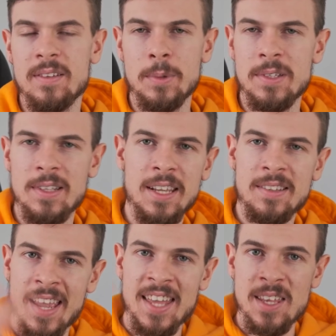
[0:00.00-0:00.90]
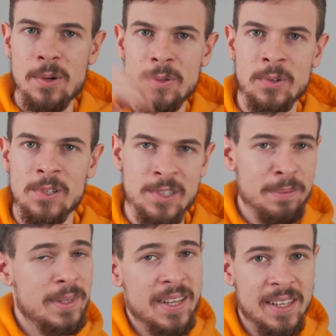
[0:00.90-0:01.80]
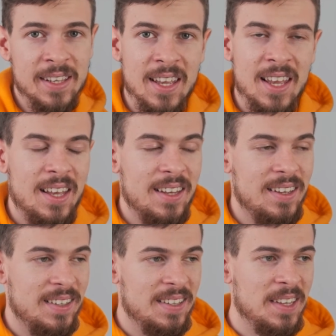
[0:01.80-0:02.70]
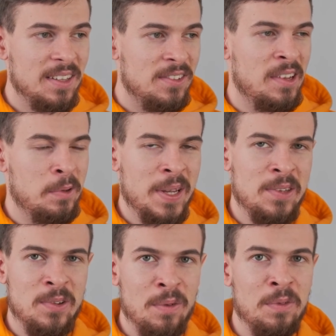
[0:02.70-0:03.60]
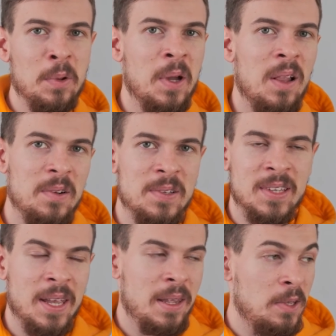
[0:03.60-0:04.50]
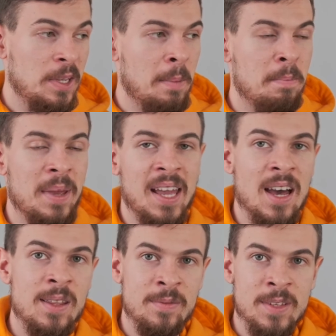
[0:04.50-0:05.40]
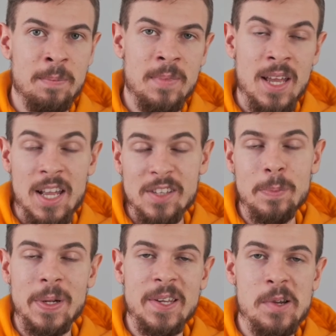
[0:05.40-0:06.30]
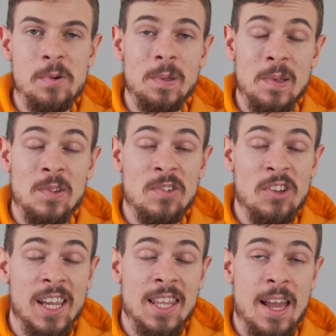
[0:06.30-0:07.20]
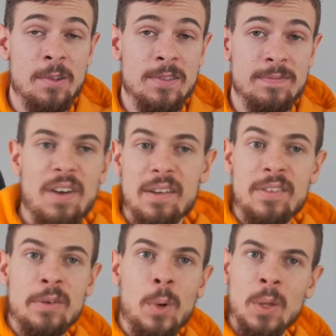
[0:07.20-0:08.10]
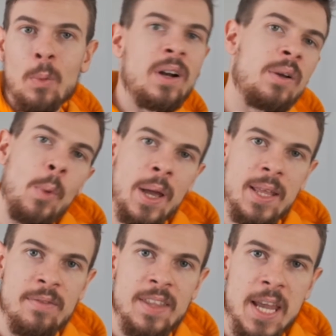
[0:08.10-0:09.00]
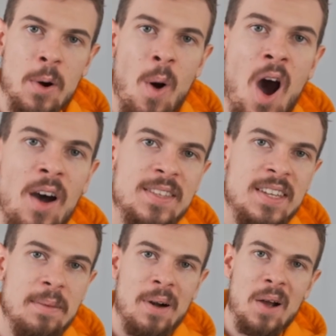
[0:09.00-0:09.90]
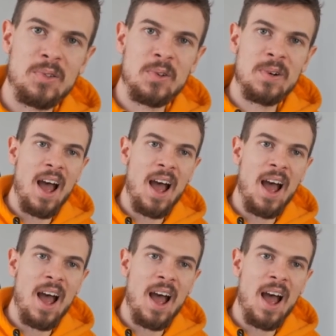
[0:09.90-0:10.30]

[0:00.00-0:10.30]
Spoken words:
with like 10 O's or something. That's gonna generate you a few colors and you can pick out of them. It's pretty cool, you should check it out. If I ever want to work with video on the browser,